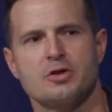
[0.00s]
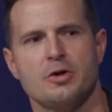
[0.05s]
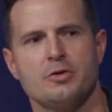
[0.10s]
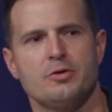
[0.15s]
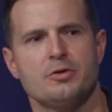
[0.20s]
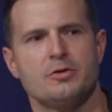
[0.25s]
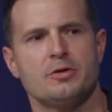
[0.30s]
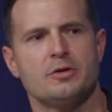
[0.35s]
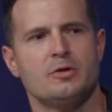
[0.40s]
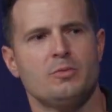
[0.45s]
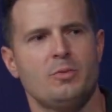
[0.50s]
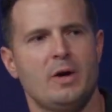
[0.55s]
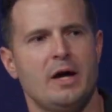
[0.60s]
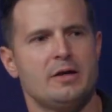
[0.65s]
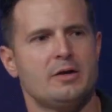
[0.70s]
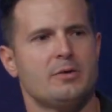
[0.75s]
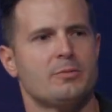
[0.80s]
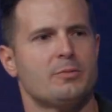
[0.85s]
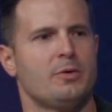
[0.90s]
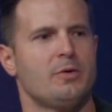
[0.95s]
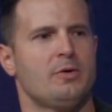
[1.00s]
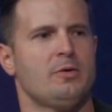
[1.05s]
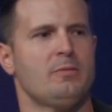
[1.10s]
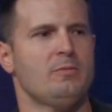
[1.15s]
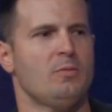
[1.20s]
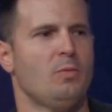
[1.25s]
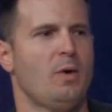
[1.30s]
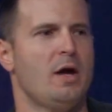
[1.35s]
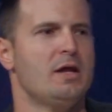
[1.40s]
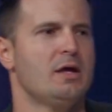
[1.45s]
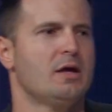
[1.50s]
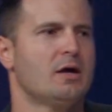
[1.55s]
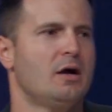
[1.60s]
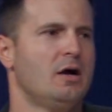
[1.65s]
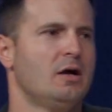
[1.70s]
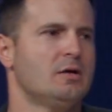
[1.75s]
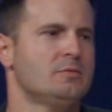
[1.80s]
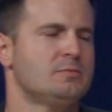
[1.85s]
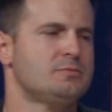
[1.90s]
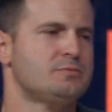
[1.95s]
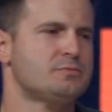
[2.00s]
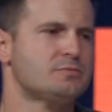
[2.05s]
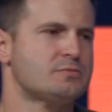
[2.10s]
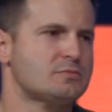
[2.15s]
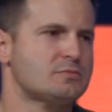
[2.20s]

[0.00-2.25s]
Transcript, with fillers: you're in the waiting room, waiting on